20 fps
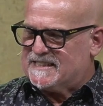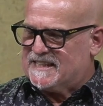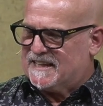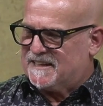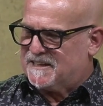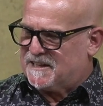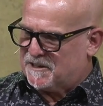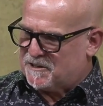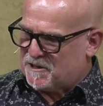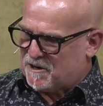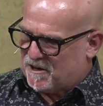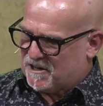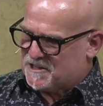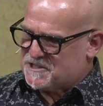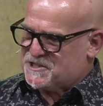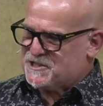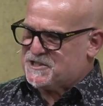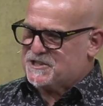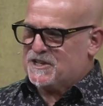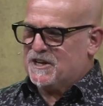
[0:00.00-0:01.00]
that
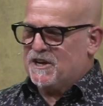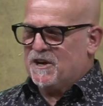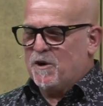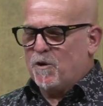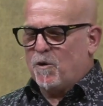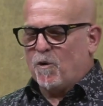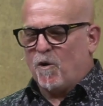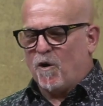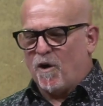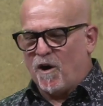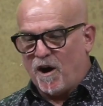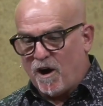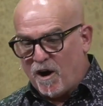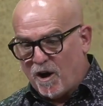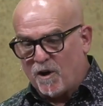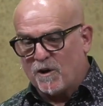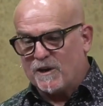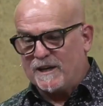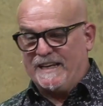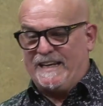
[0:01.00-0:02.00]
kadosh, or
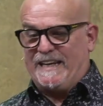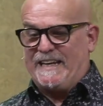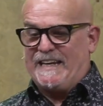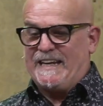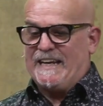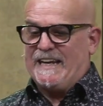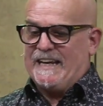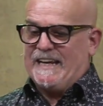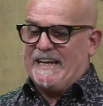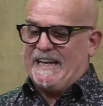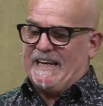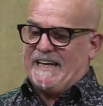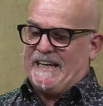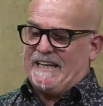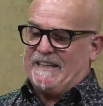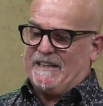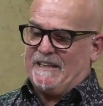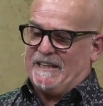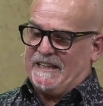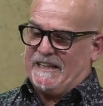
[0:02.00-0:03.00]
holy
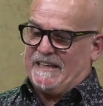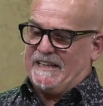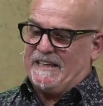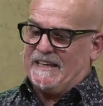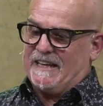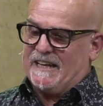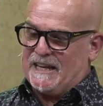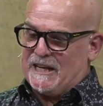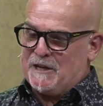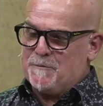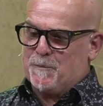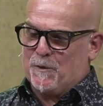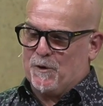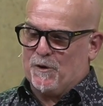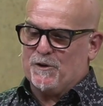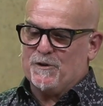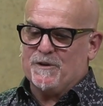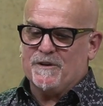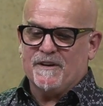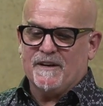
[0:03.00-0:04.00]
in the
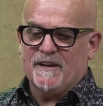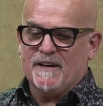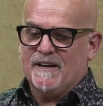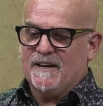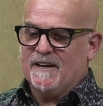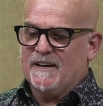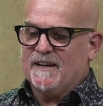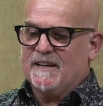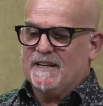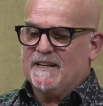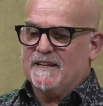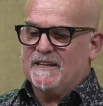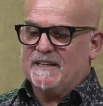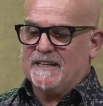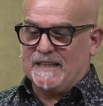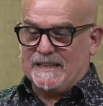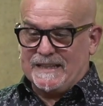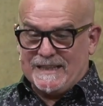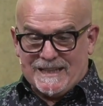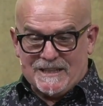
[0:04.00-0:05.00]
Hebrew,
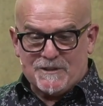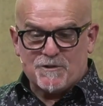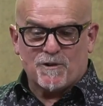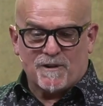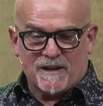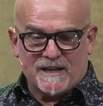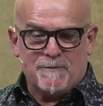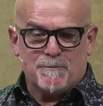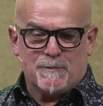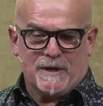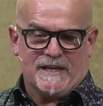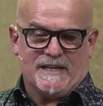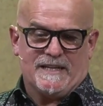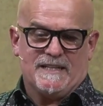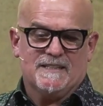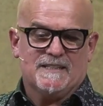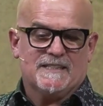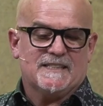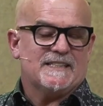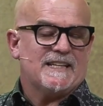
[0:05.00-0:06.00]
literally
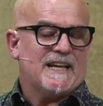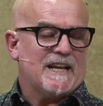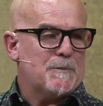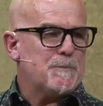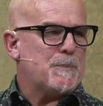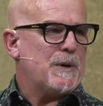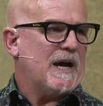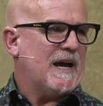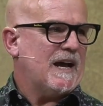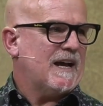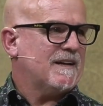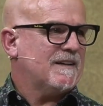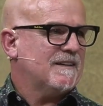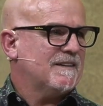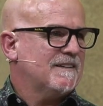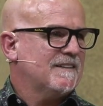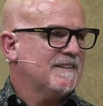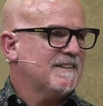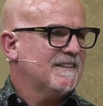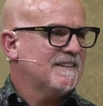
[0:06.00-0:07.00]
means set apart
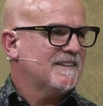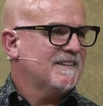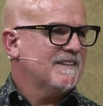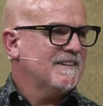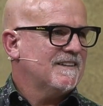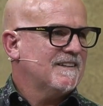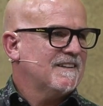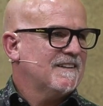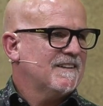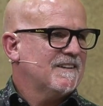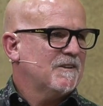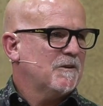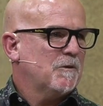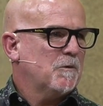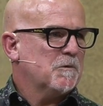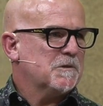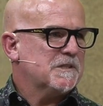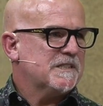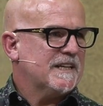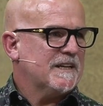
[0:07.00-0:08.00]

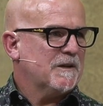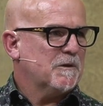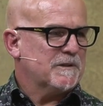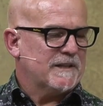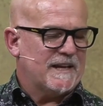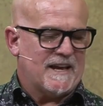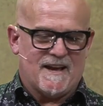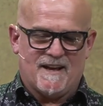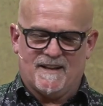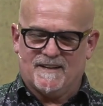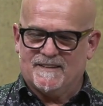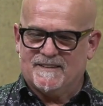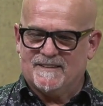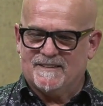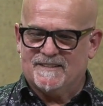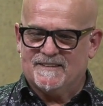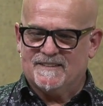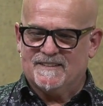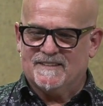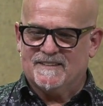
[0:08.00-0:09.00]
or singled out.
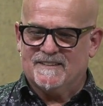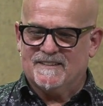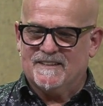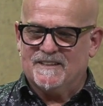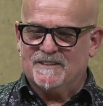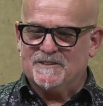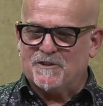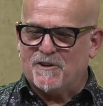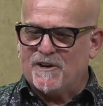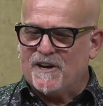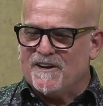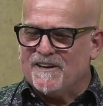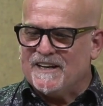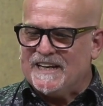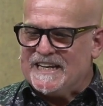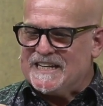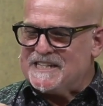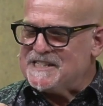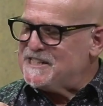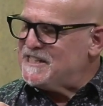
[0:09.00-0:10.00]
Not
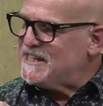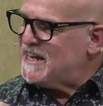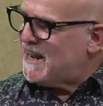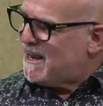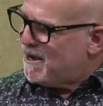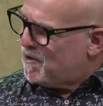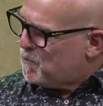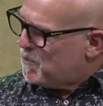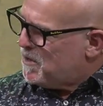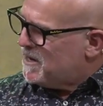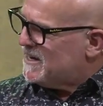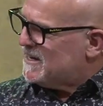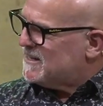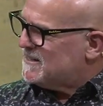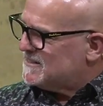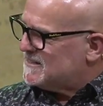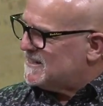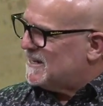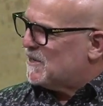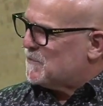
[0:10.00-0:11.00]
only is Yahweh
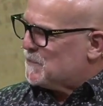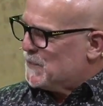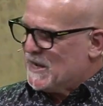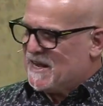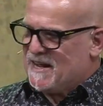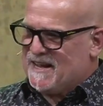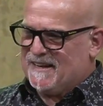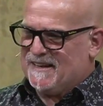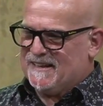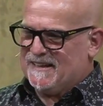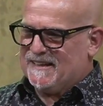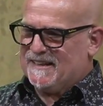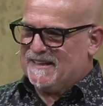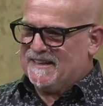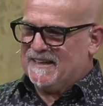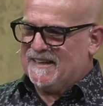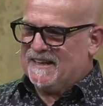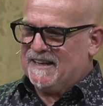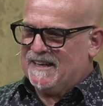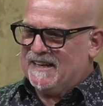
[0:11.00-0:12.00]
set apart,
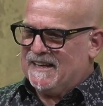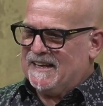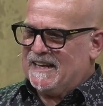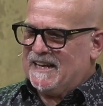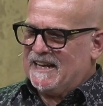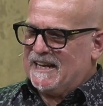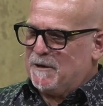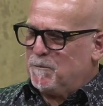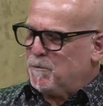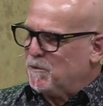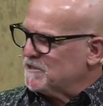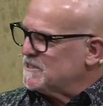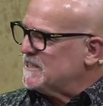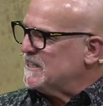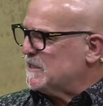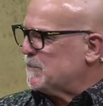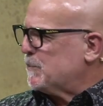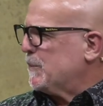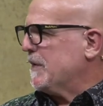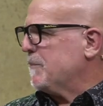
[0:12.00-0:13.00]
he wants
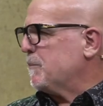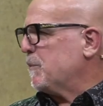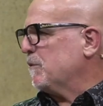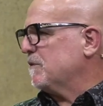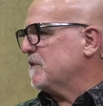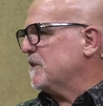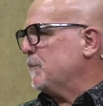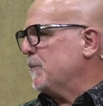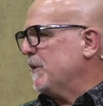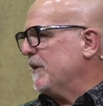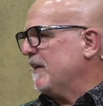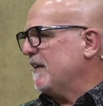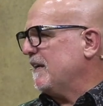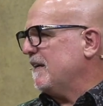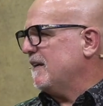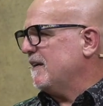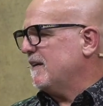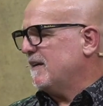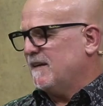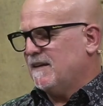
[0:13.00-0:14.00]
his people to be
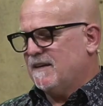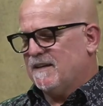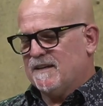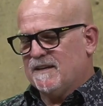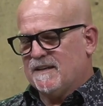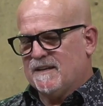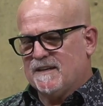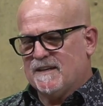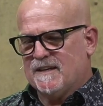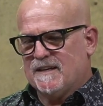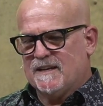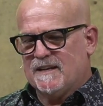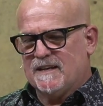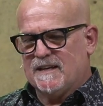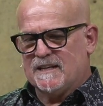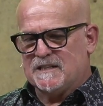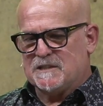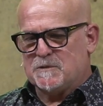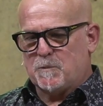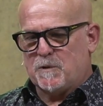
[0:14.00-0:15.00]

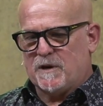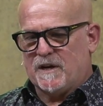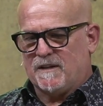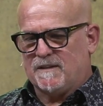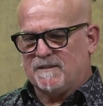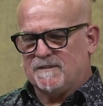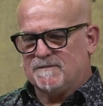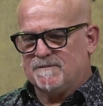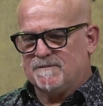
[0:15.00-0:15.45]
as well.